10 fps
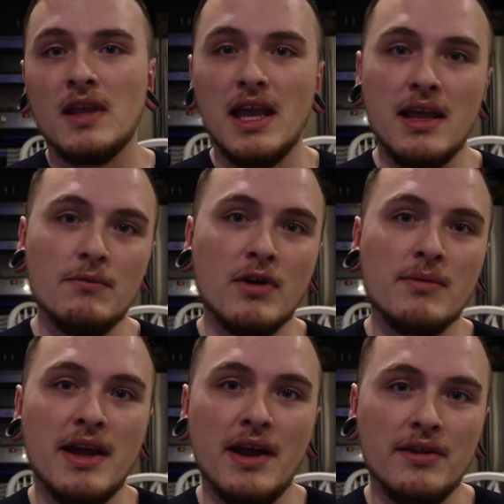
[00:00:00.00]
In one of
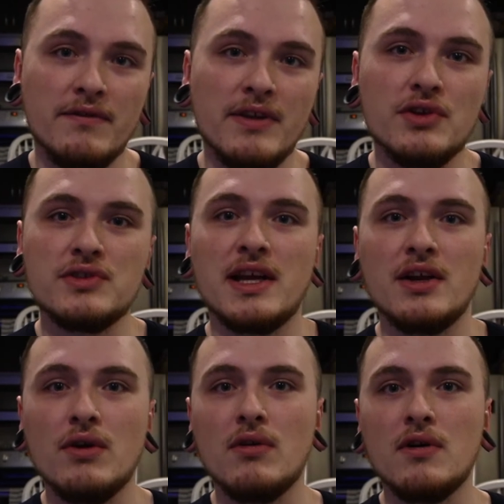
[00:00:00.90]
my other videos, I
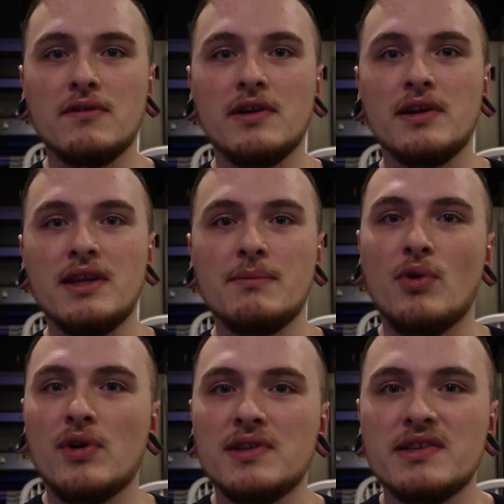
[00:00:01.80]
go over the
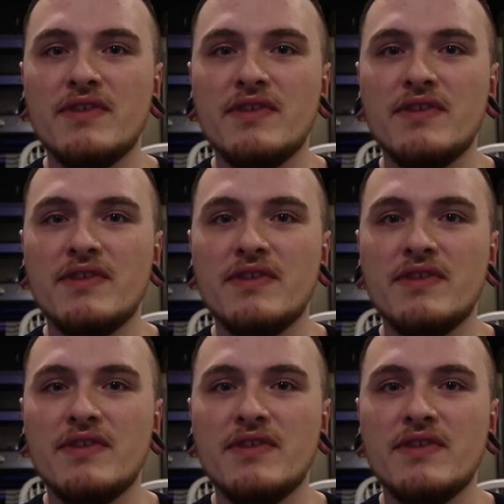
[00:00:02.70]
importance